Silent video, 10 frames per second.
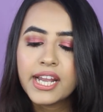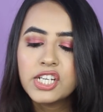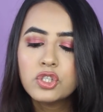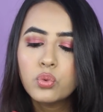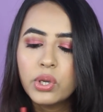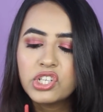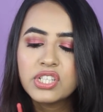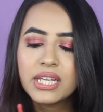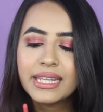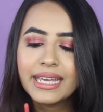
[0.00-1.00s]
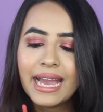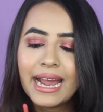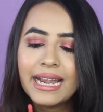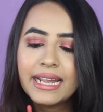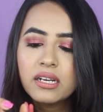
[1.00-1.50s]
I just wish that they
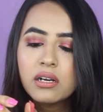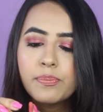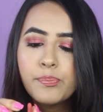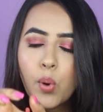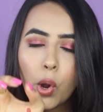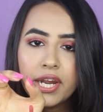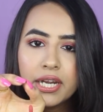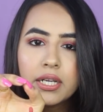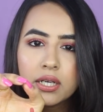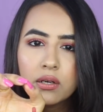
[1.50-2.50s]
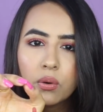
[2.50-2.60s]
had like a point,